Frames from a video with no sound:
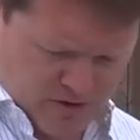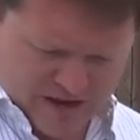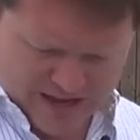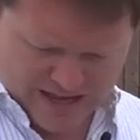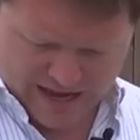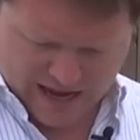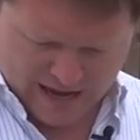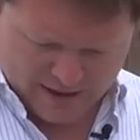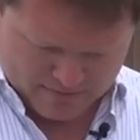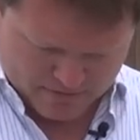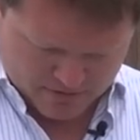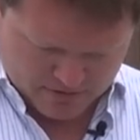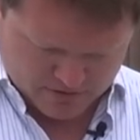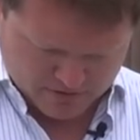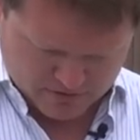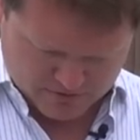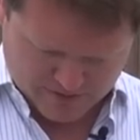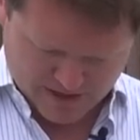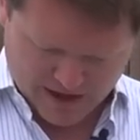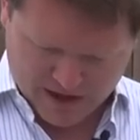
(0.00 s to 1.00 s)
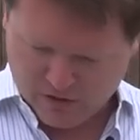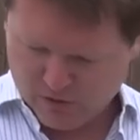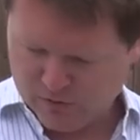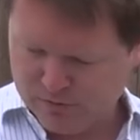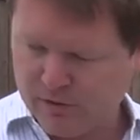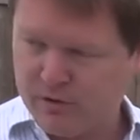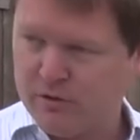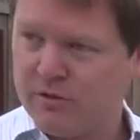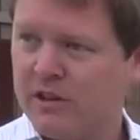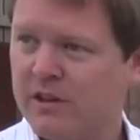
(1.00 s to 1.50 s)
recap on that whole
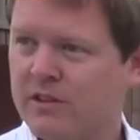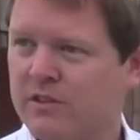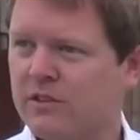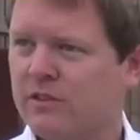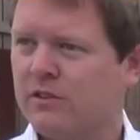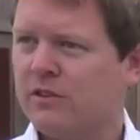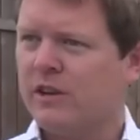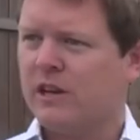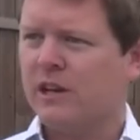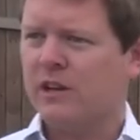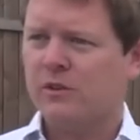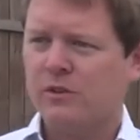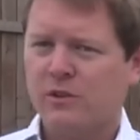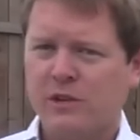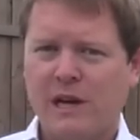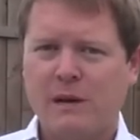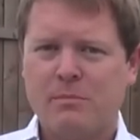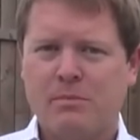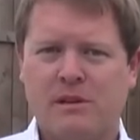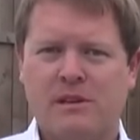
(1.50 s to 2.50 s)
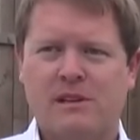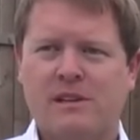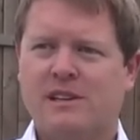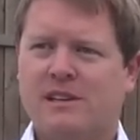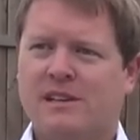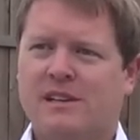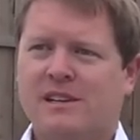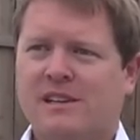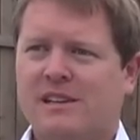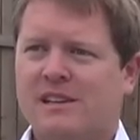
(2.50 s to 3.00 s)
process and hooking it all up.
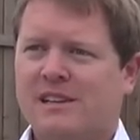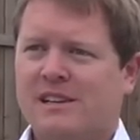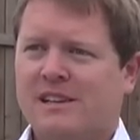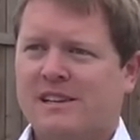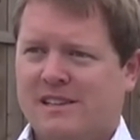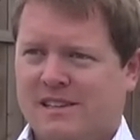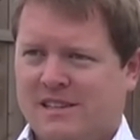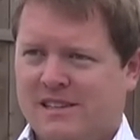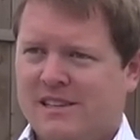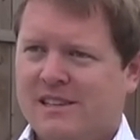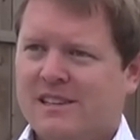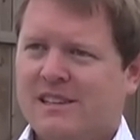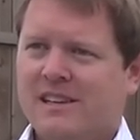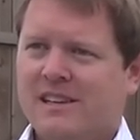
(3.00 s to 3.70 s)
Right,